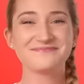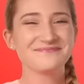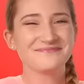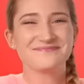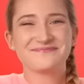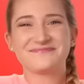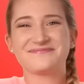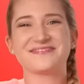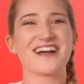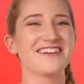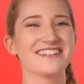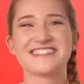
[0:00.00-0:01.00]
Mmm,
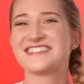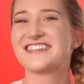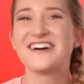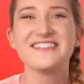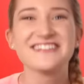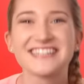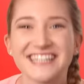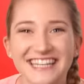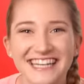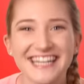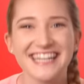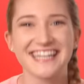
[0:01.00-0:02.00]
that was so
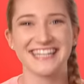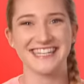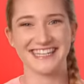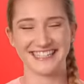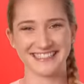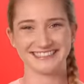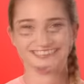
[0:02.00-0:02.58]
good.